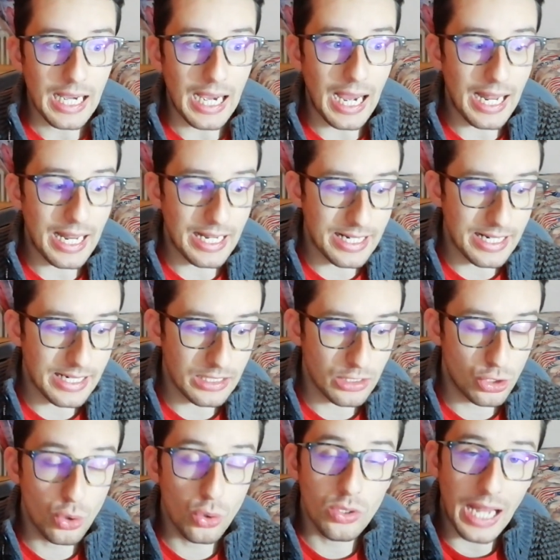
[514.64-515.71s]

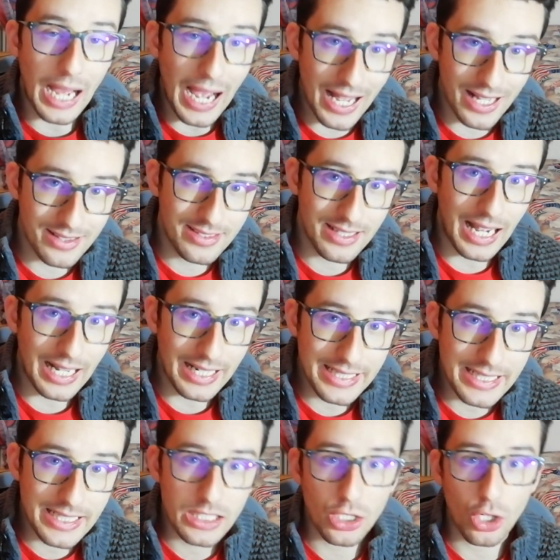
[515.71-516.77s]
add a
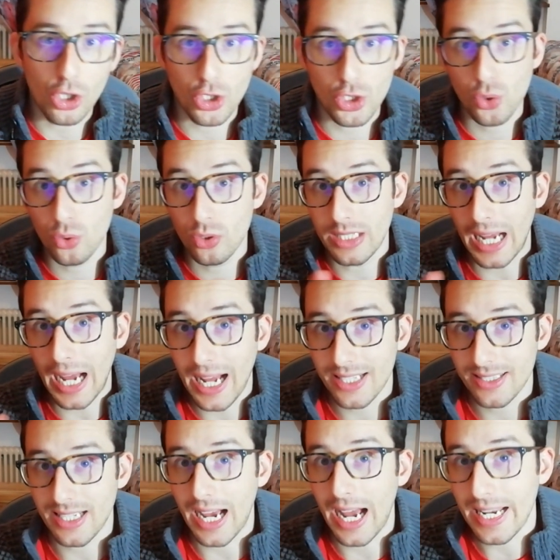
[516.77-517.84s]
link or should
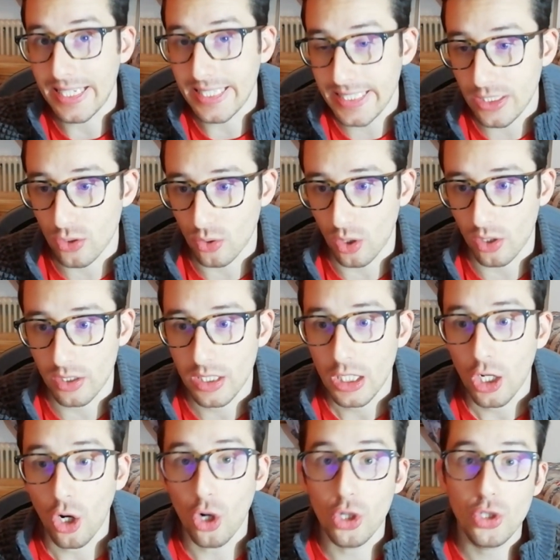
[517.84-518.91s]
add a neuron
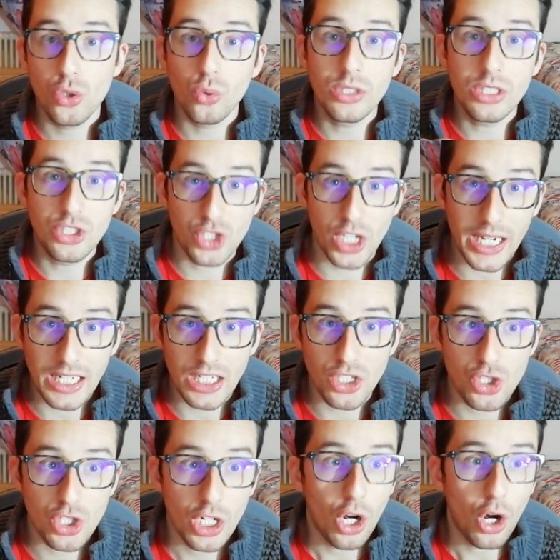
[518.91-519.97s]
or should
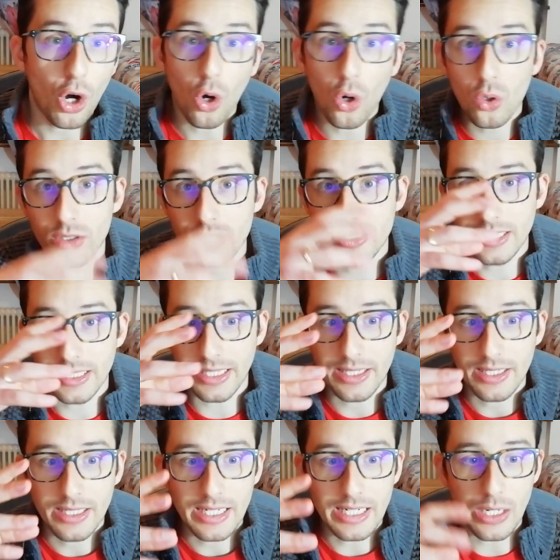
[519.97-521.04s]
change all the
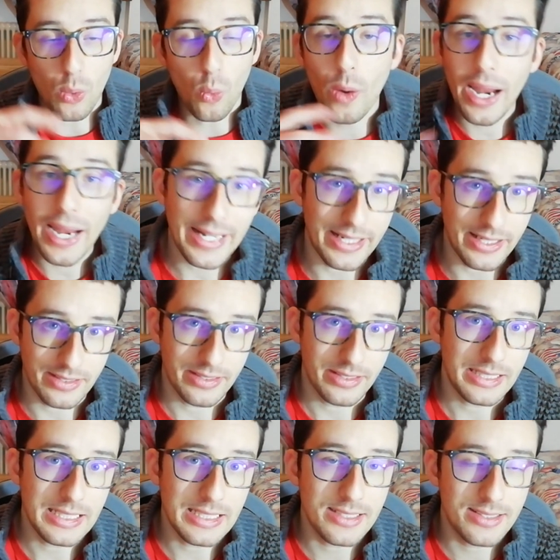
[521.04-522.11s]
weight
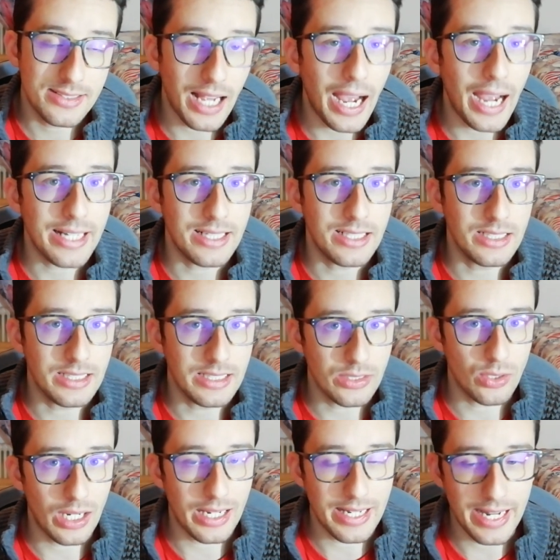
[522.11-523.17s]
inside the
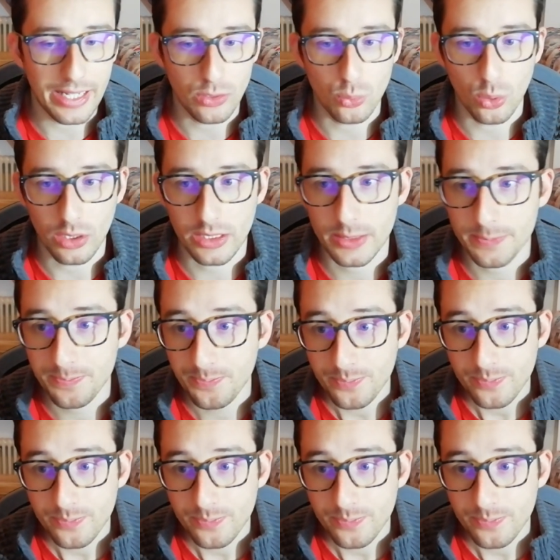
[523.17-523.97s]
neural network.